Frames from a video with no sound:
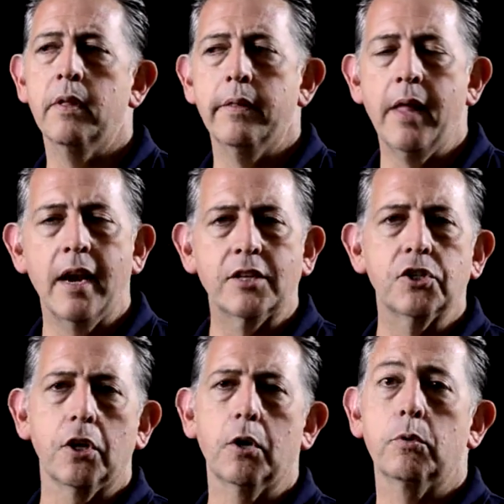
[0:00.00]
Not
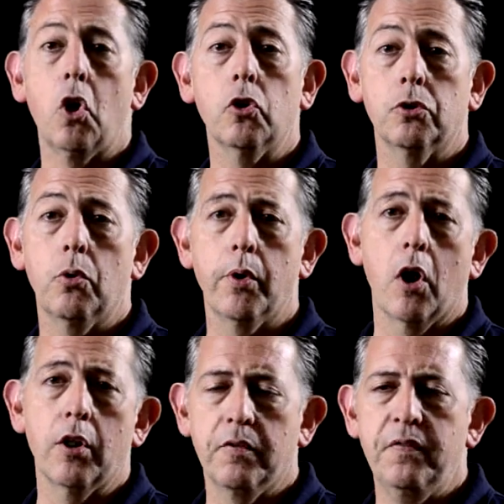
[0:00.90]
necessarily what's also going
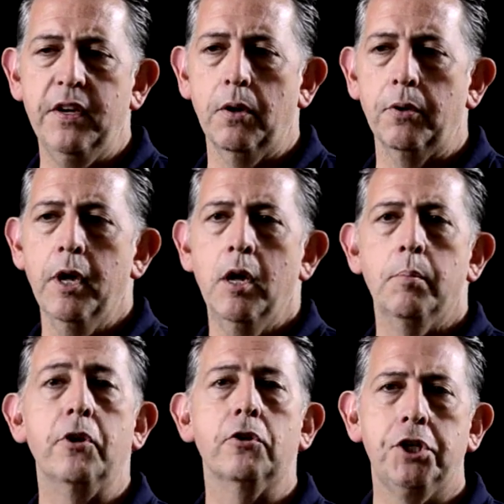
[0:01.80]
on in the field,
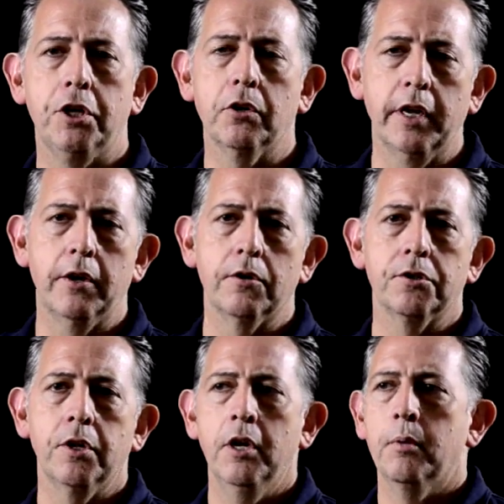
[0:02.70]
but your
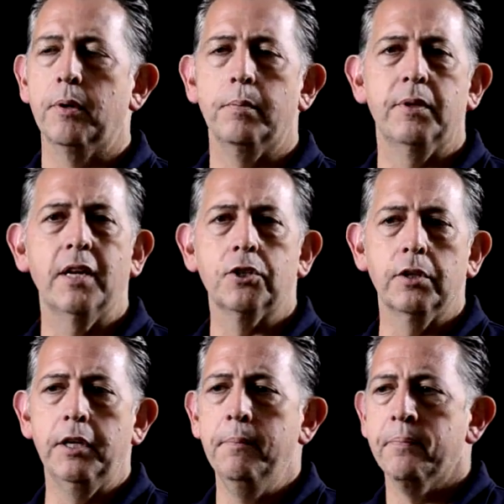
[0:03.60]
cheerleaders,
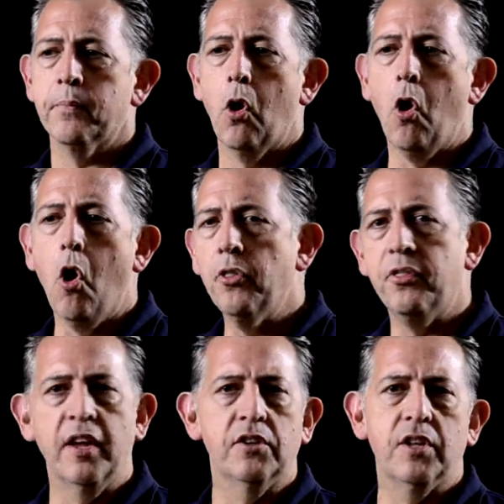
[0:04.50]
potentially all the
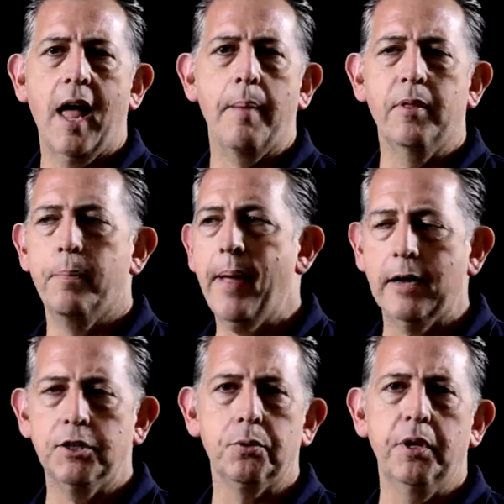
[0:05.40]
things that happen, the
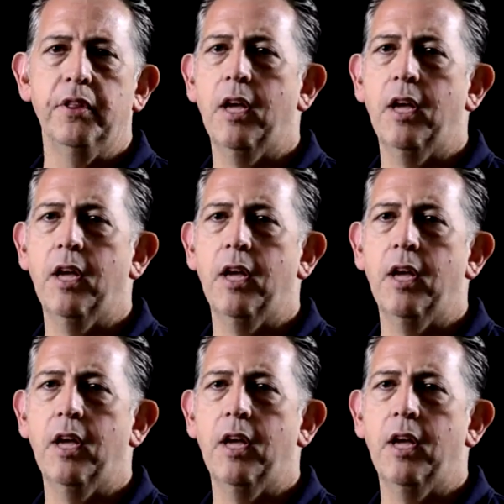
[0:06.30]
pageantry of the